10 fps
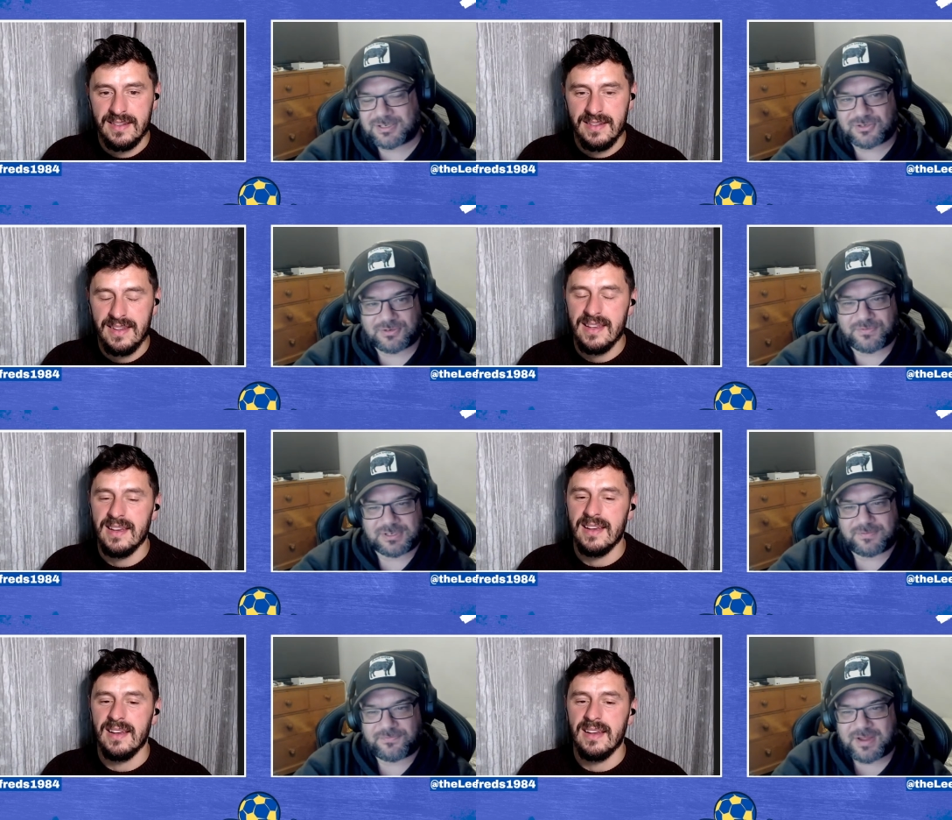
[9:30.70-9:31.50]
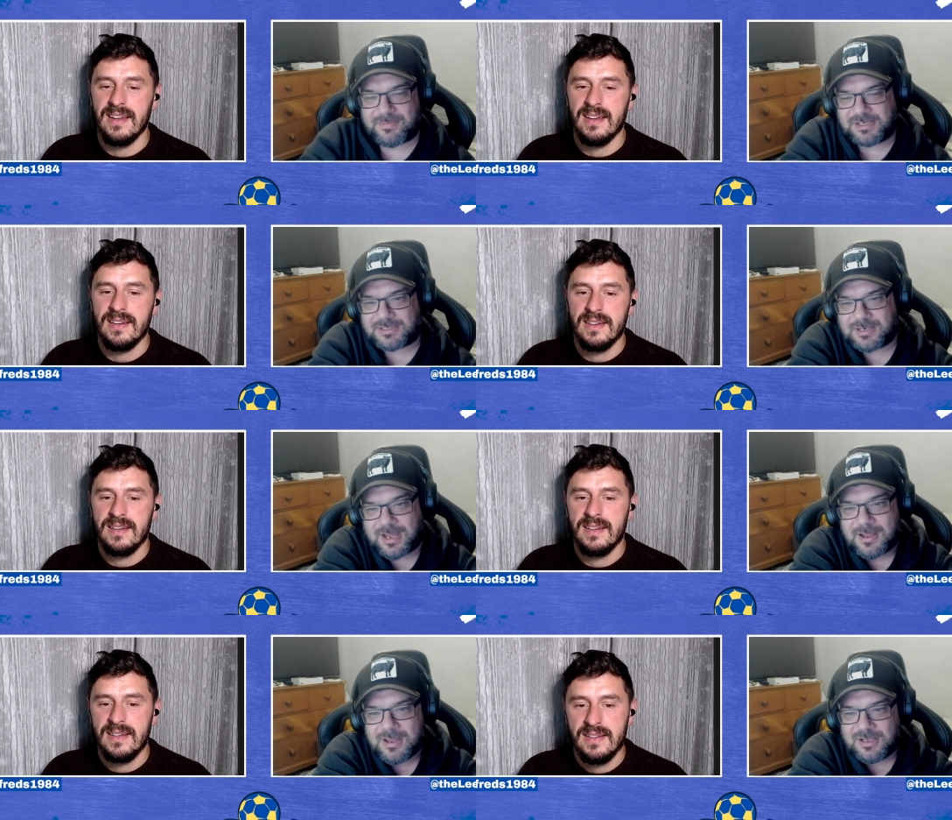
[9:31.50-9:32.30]
Speaker 1: and stuff, yeah, families yeah. and
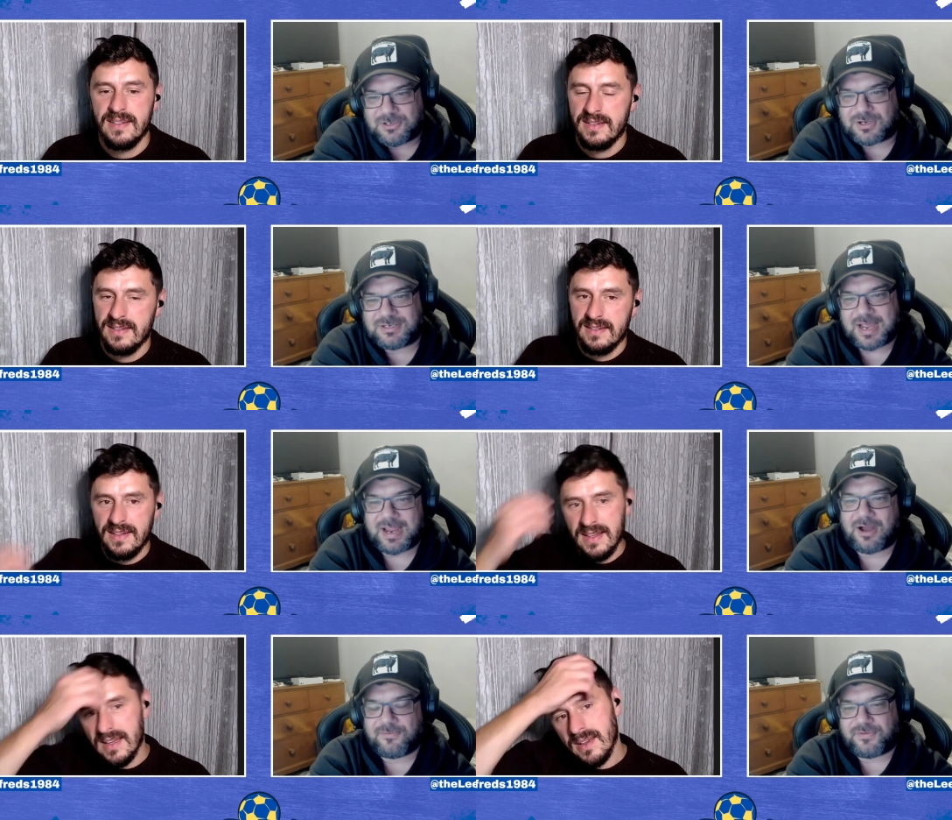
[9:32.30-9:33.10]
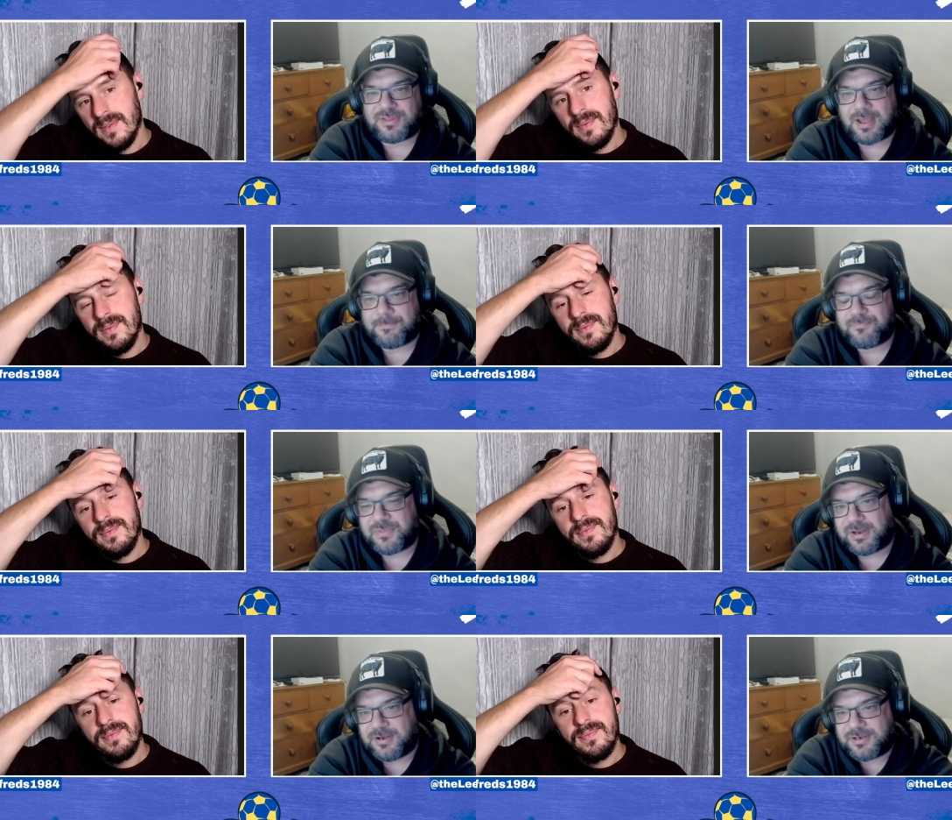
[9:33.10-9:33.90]
that. It's like a day out yeah. for
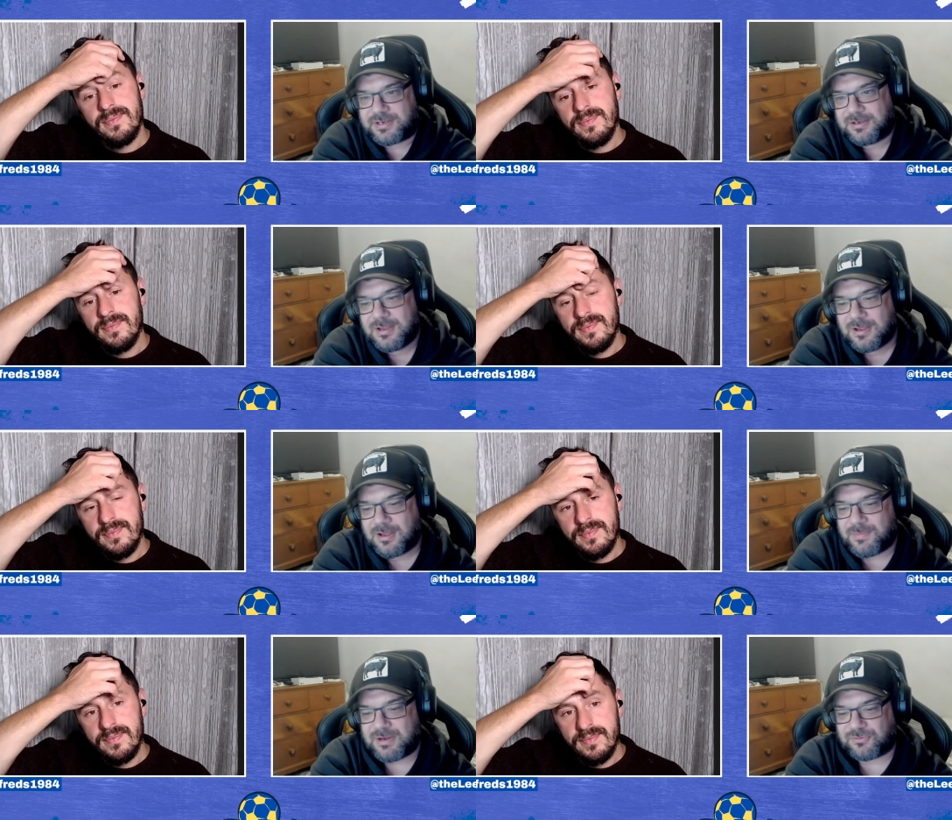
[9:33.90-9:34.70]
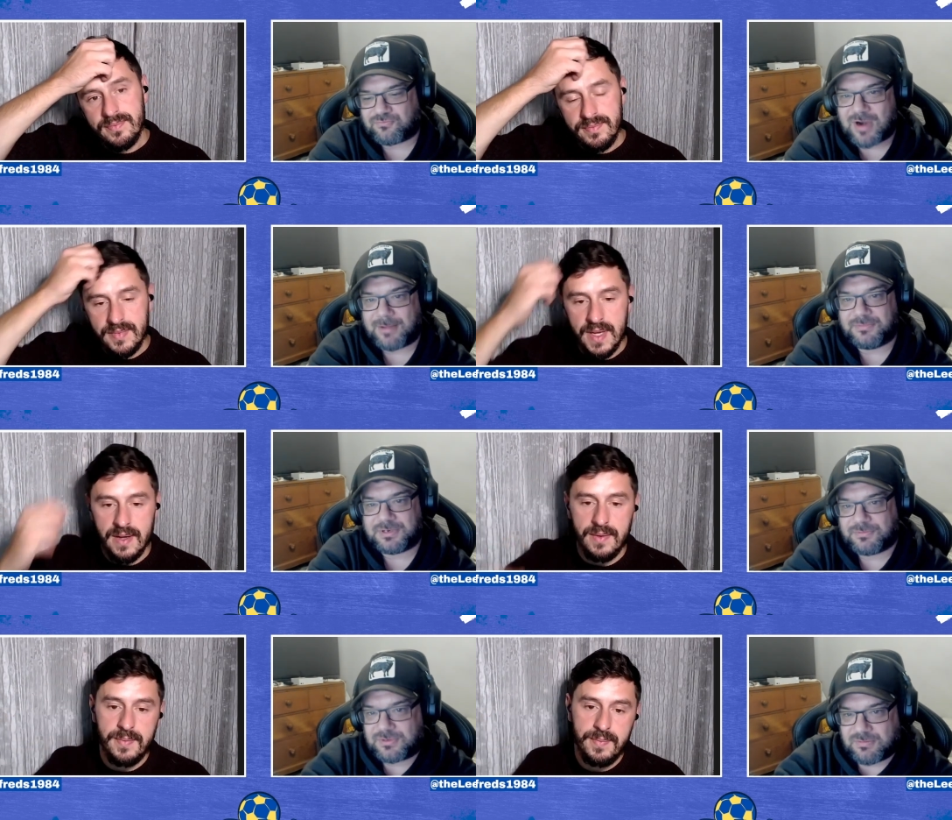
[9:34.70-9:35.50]
them, and I mean, it was rammed.
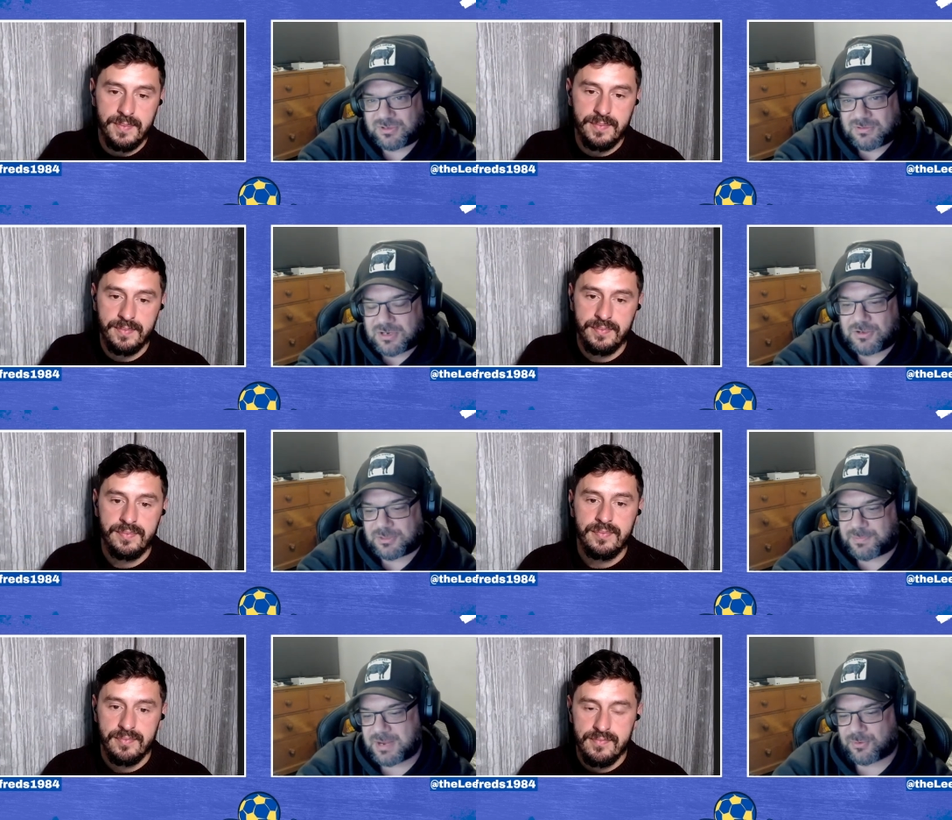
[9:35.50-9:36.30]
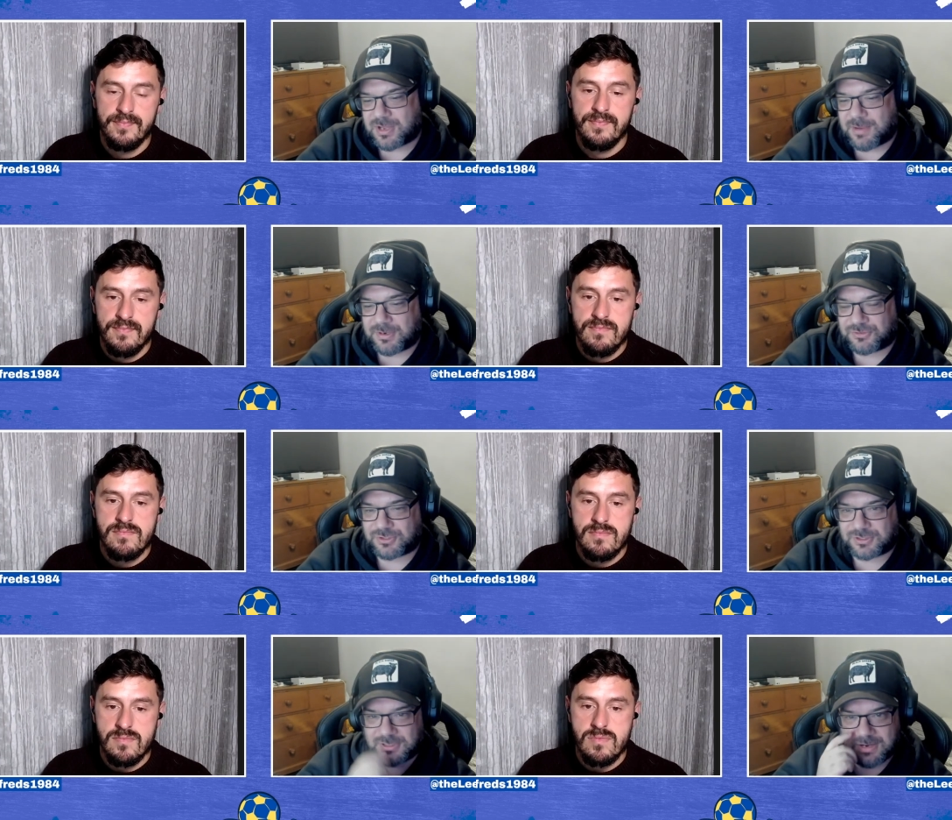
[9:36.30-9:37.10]
Yeah. It, was, it was there was loads of people there, but it's
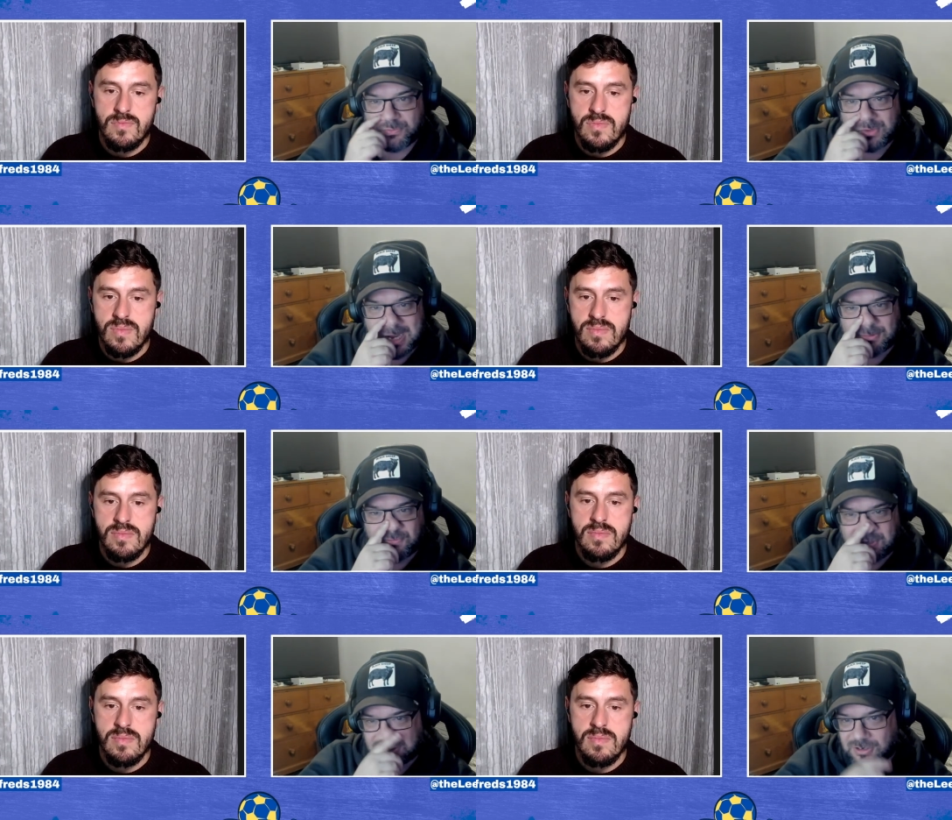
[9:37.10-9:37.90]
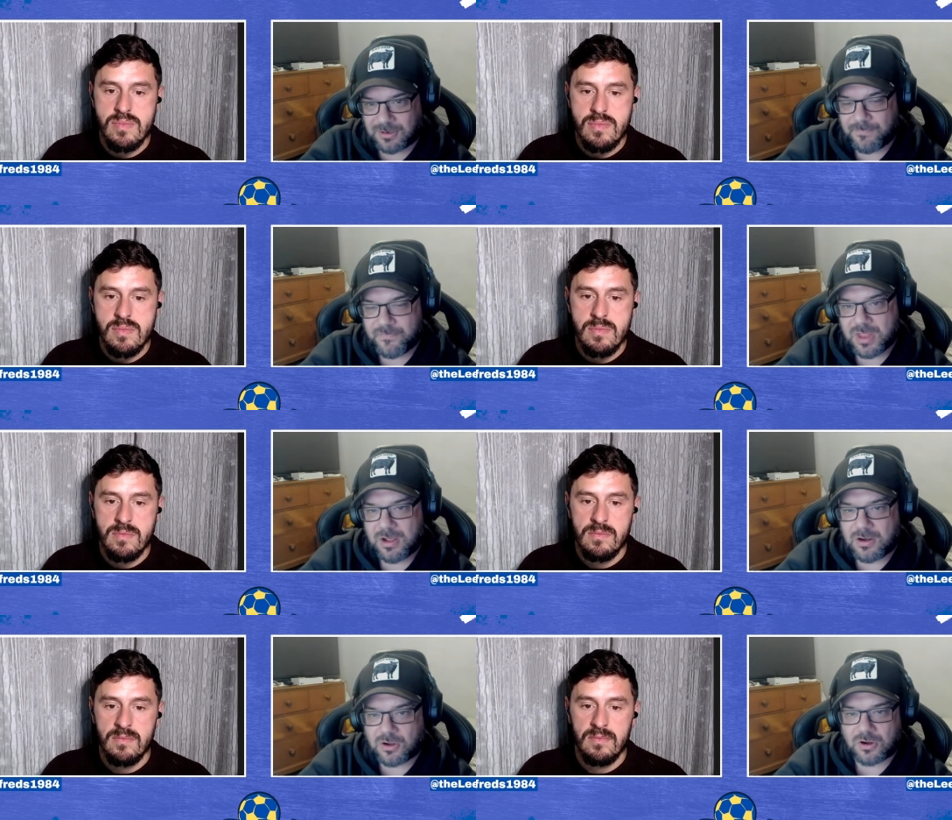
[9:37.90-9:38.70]
just it, the atmosphere is not
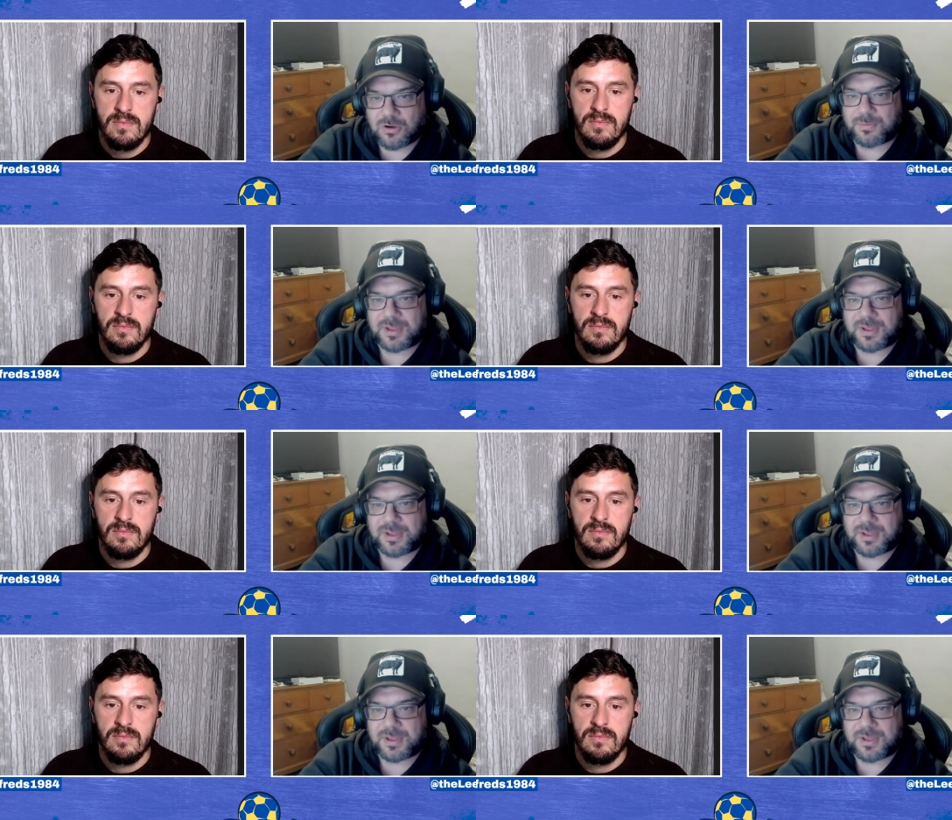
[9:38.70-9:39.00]
like a club